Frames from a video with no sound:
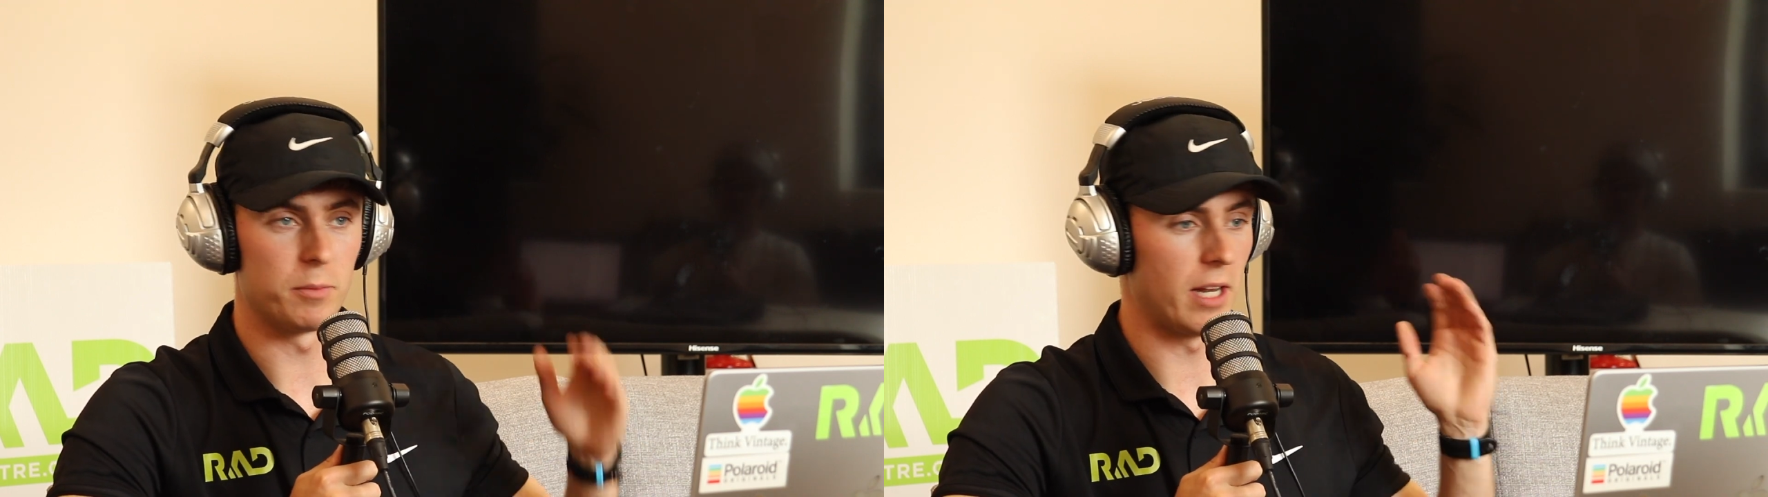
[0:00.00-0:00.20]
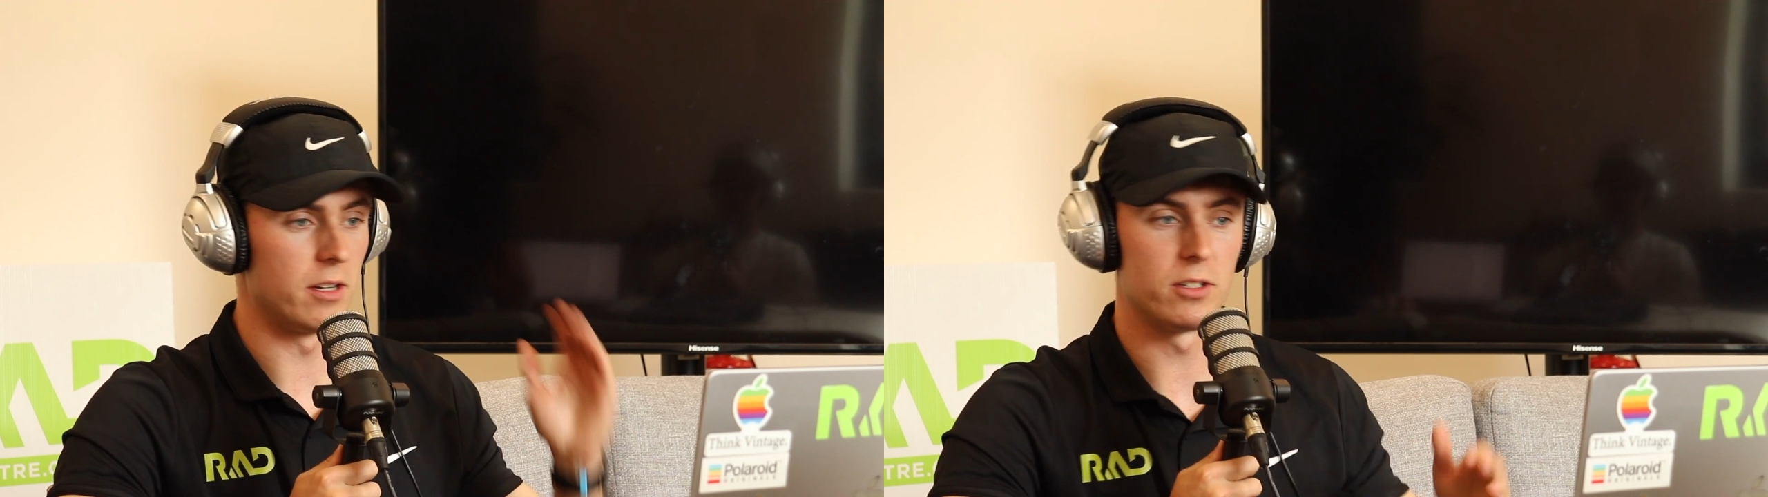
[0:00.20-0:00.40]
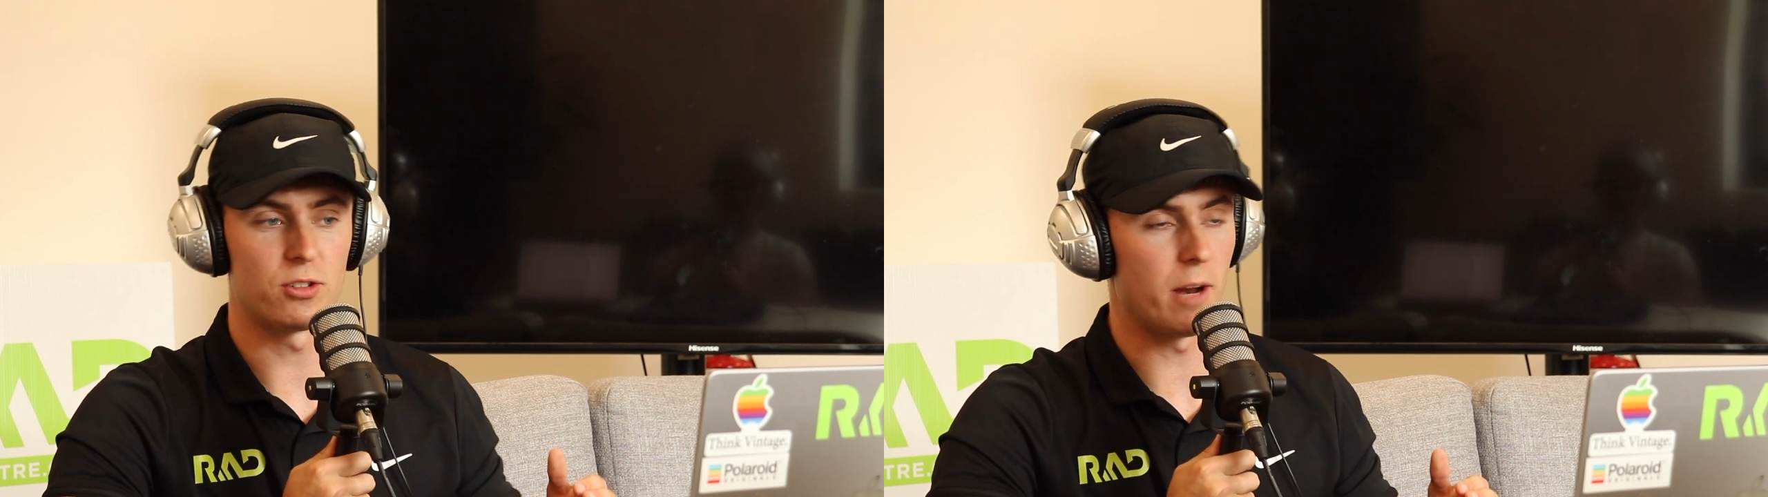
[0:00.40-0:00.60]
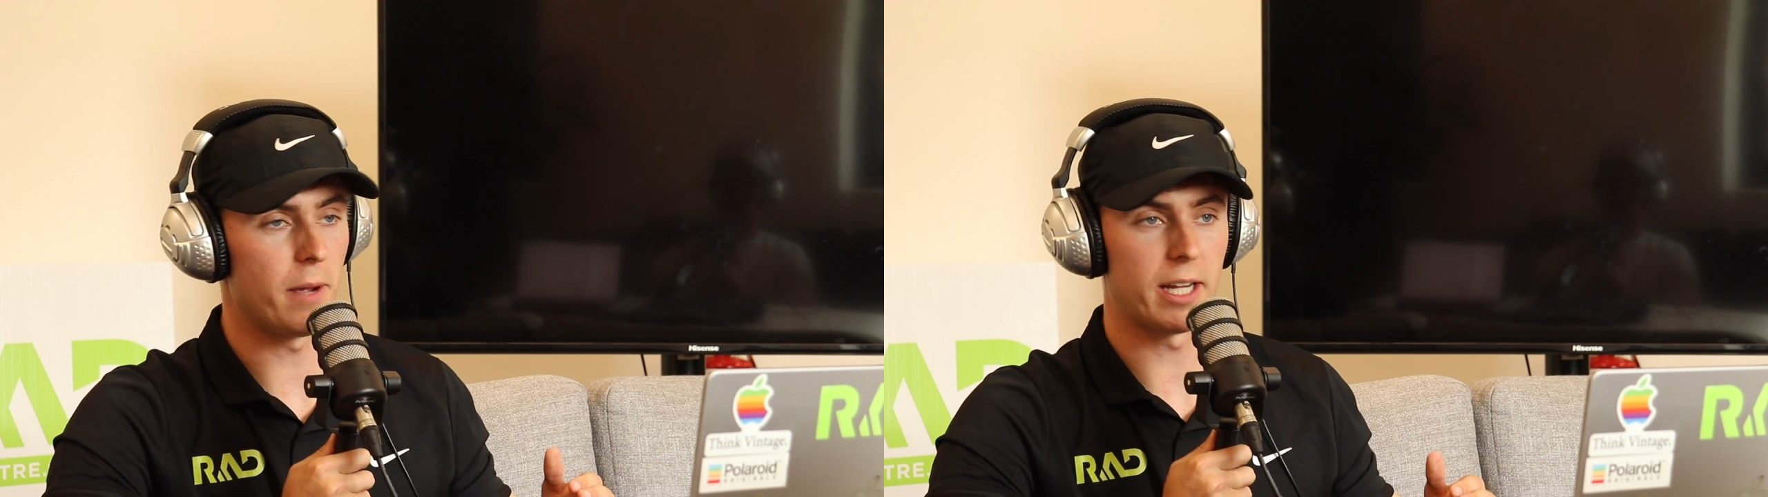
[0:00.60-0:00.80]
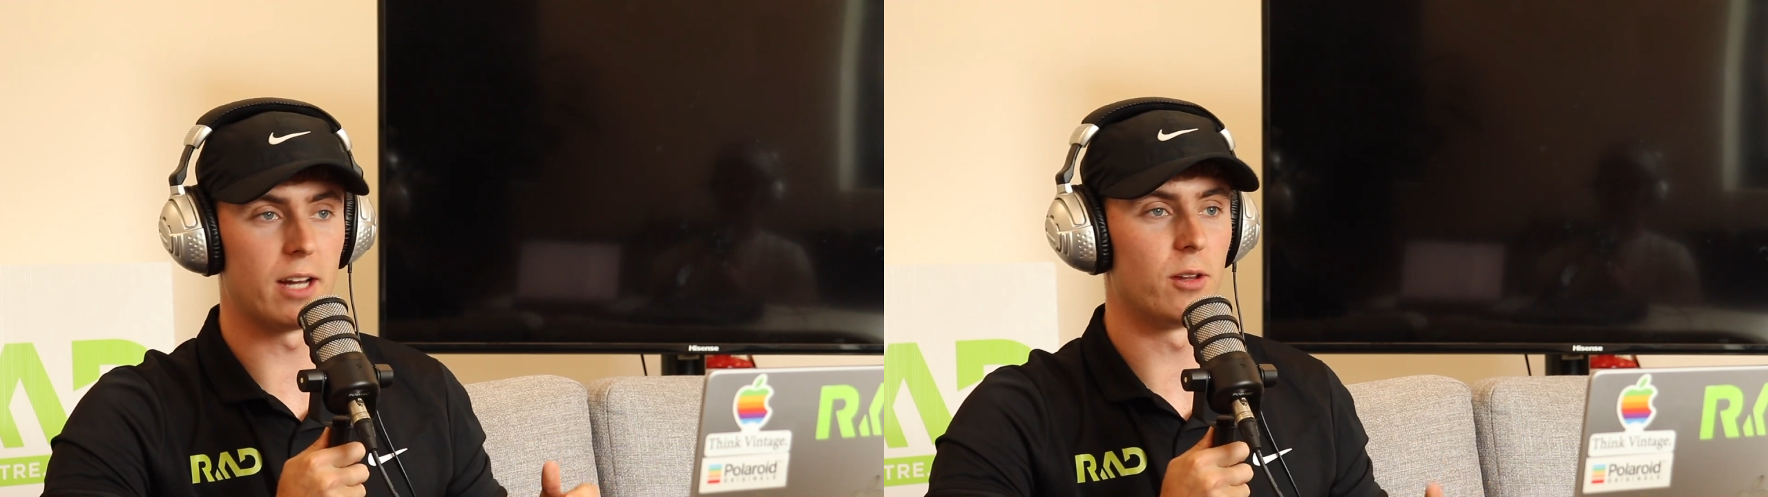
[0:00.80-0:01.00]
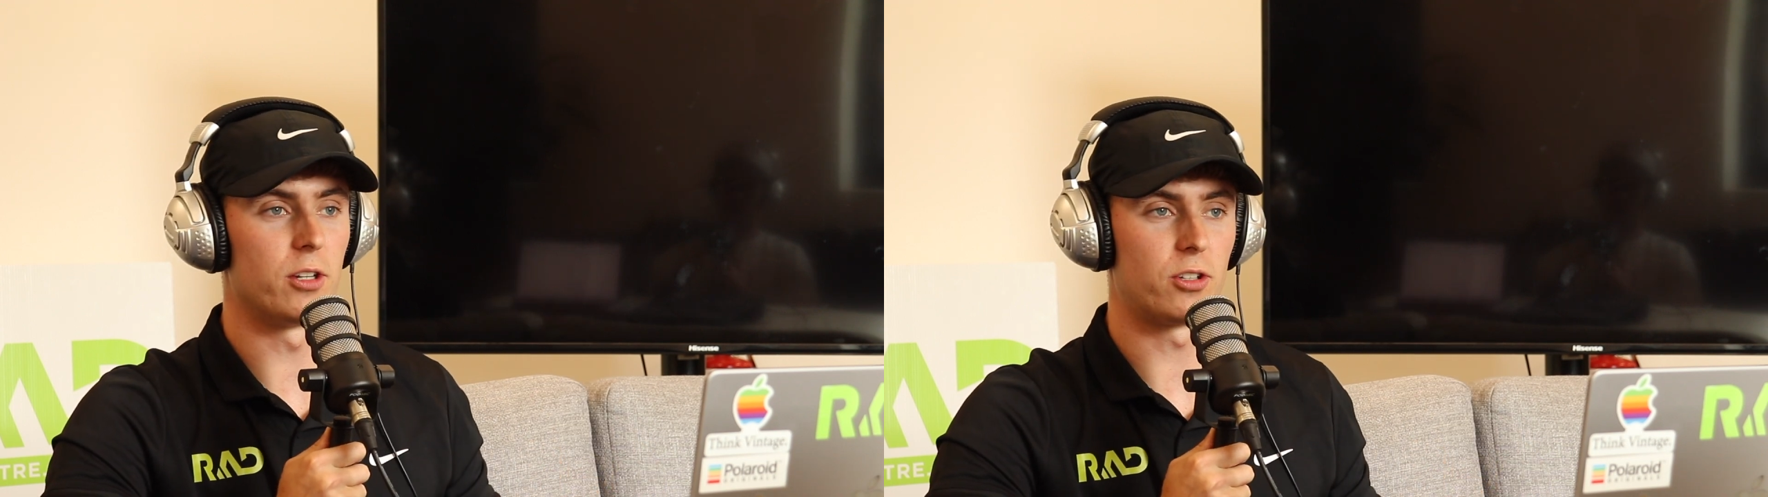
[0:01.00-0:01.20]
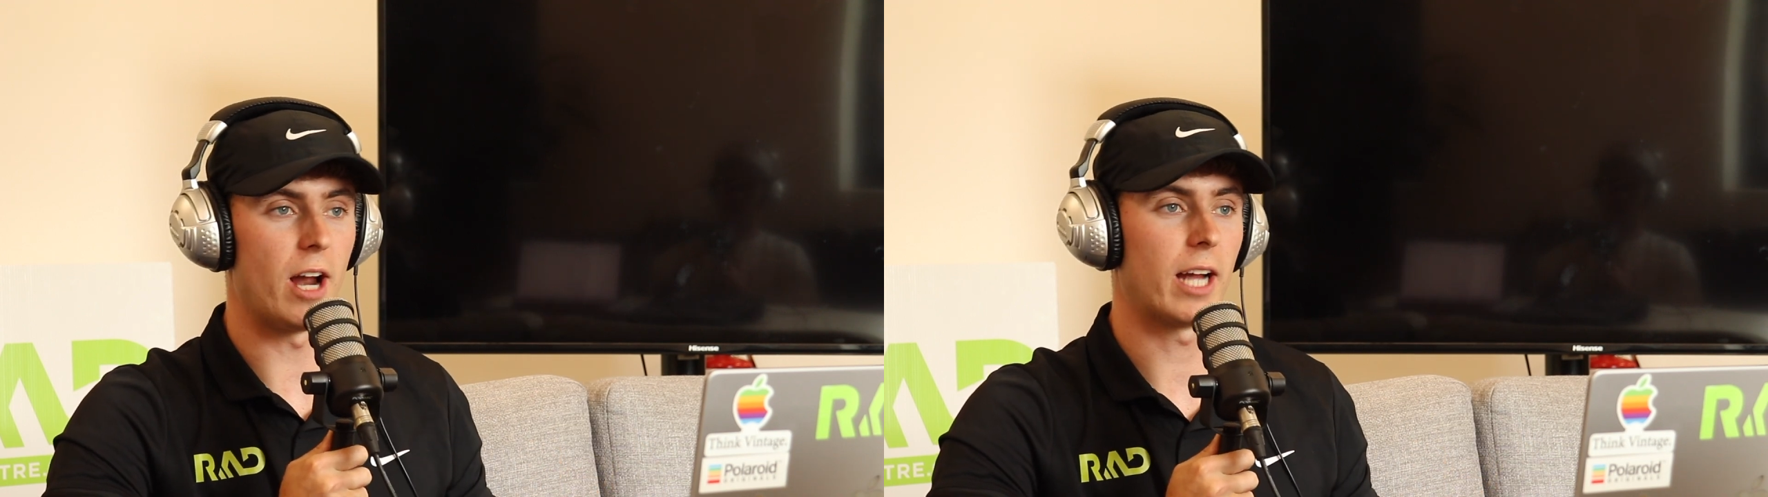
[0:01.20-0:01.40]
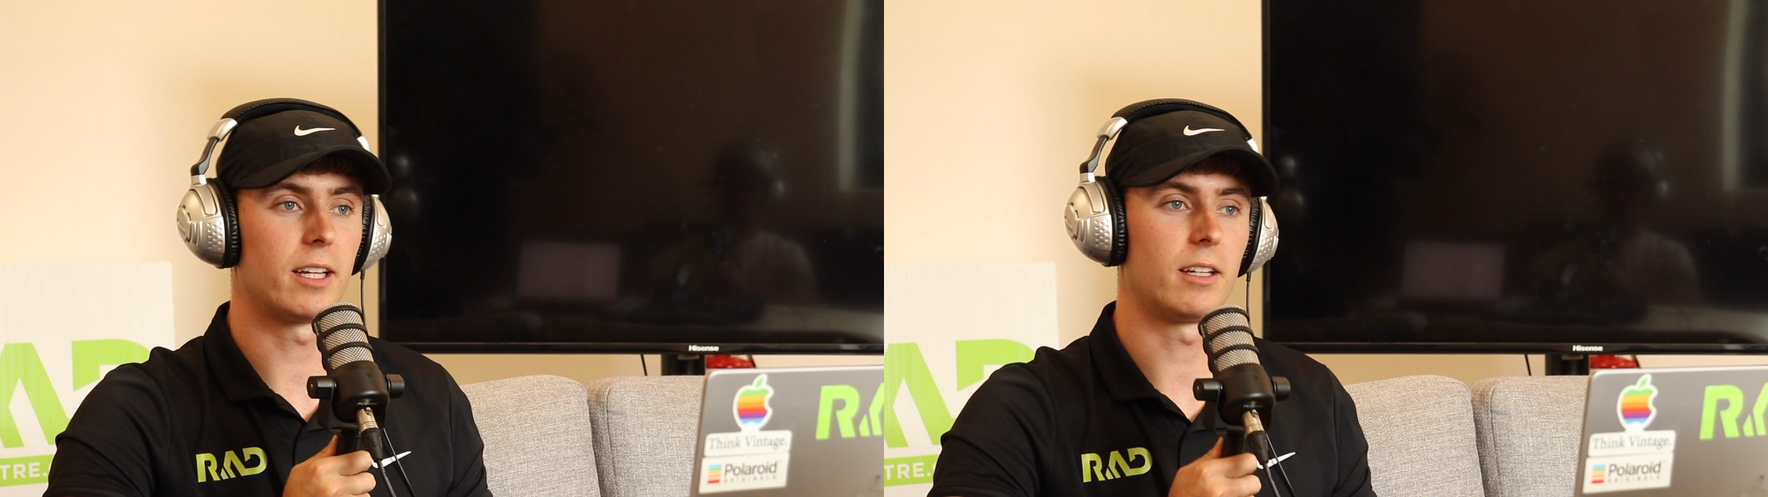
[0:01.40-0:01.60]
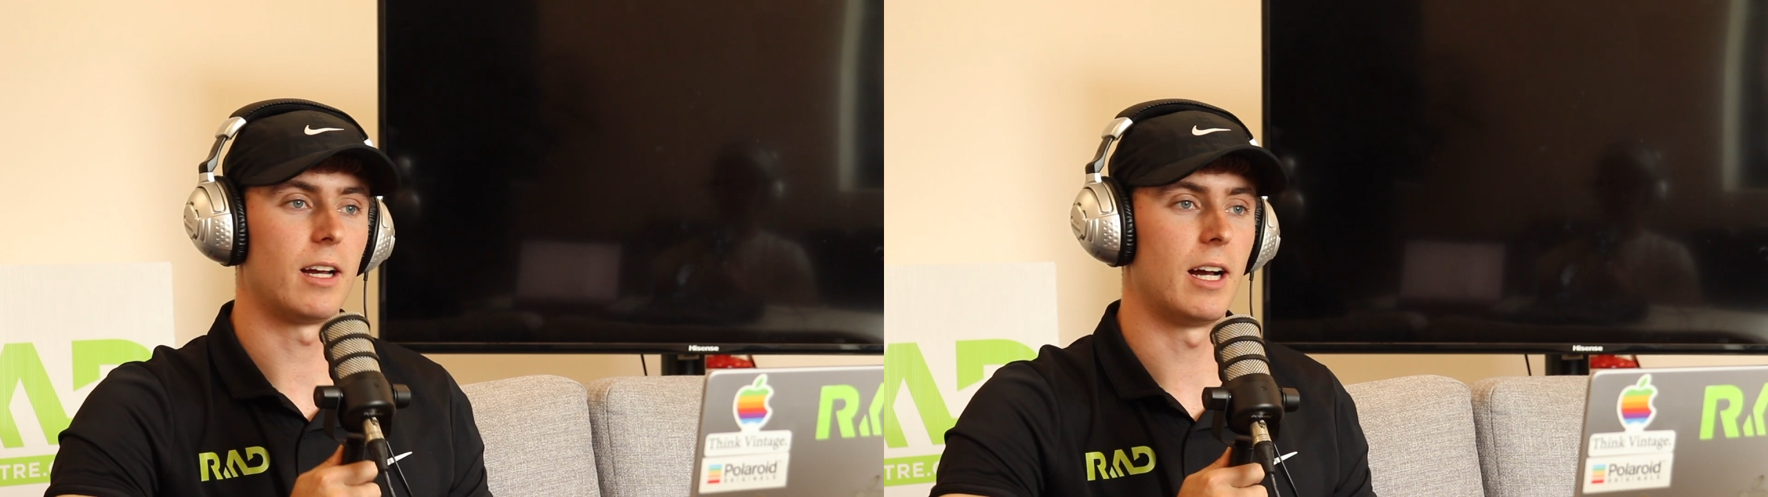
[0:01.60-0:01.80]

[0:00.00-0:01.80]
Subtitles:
I'm getting straight back out on the track